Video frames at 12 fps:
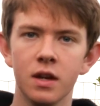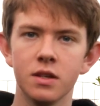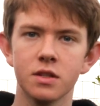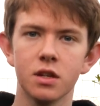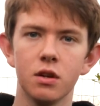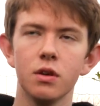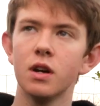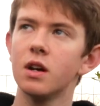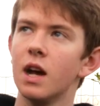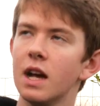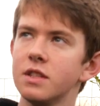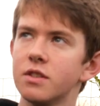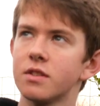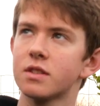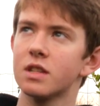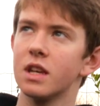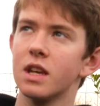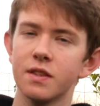So as you can
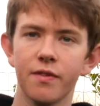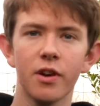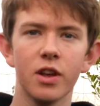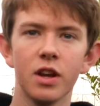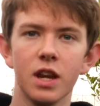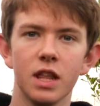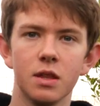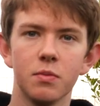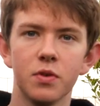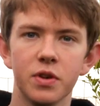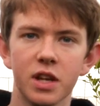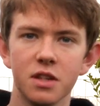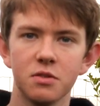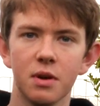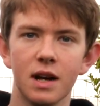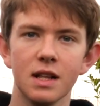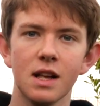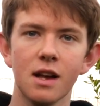see, it's very early in the morning as
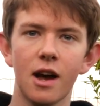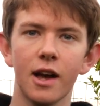well.